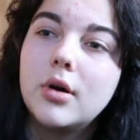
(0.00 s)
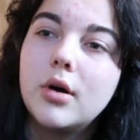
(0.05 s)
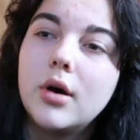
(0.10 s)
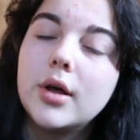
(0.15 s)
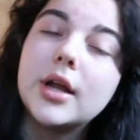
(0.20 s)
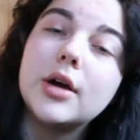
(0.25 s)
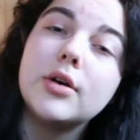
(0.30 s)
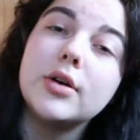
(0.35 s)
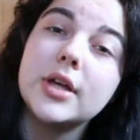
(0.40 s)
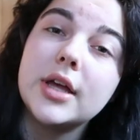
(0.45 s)

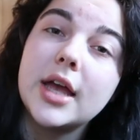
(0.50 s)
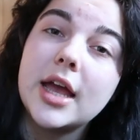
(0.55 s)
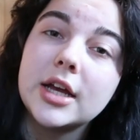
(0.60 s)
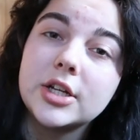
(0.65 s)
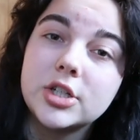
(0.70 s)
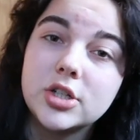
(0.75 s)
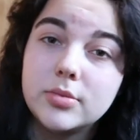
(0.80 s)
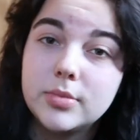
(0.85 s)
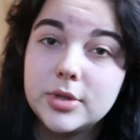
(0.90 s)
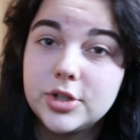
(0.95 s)
on our
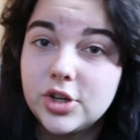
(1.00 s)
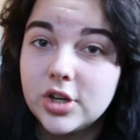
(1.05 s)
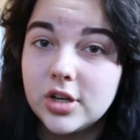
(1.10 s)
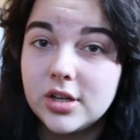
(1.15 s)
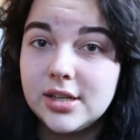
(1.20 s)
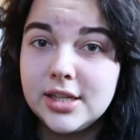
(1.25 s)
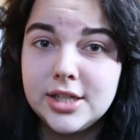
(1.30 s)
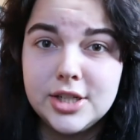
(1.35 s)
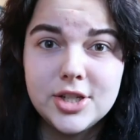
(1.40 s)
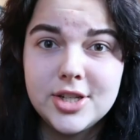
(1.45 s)
actual
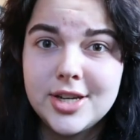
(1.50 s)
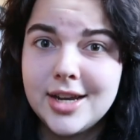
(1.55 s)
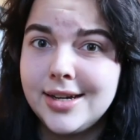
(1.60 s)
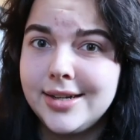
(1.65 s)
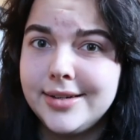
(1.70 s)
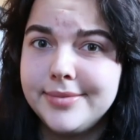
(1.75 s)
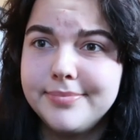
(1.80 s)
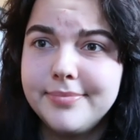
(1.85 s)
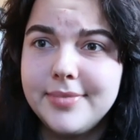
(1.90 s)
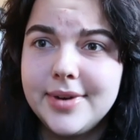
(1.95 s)
matriculation
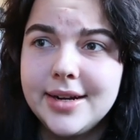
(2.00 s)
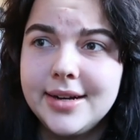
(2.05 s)
day